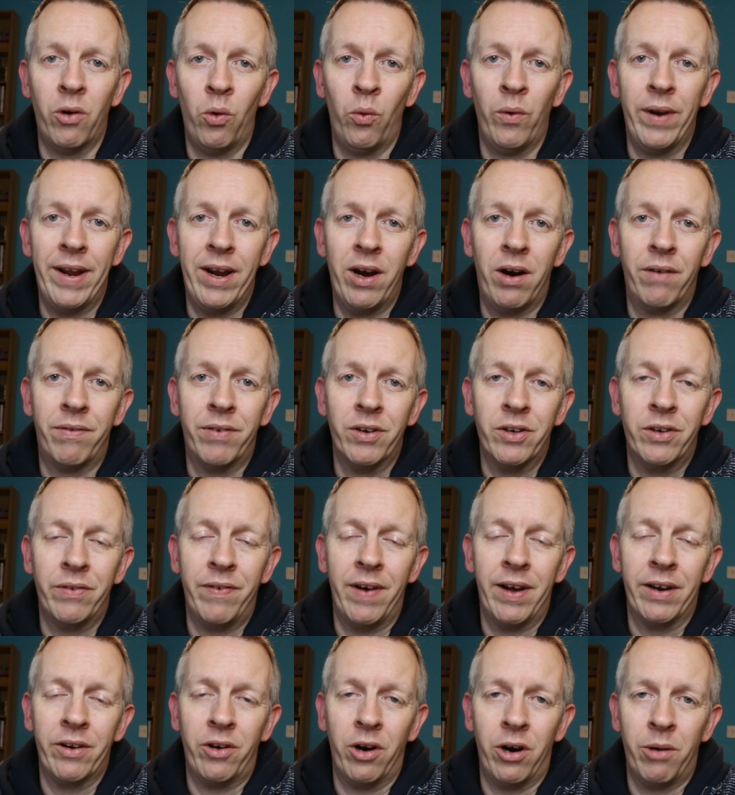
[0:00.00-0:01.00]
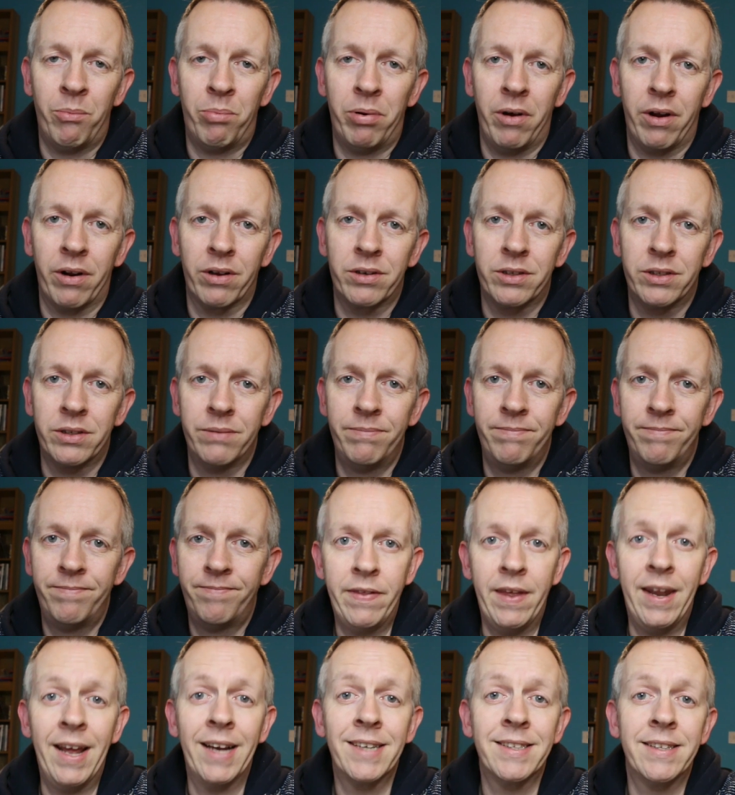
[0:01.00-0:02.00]
only offers Vanguard products.
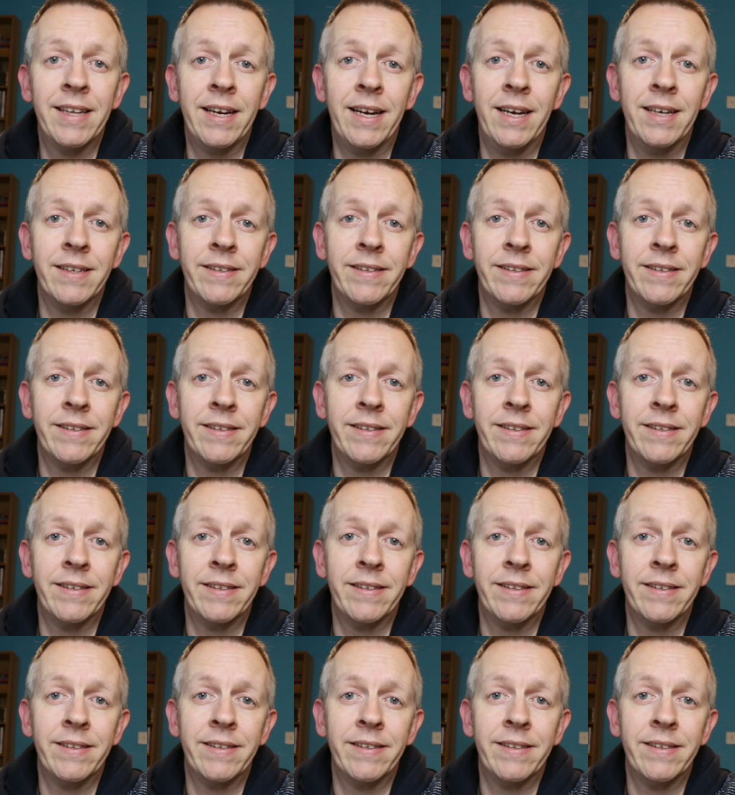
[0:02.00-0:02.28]
The next thing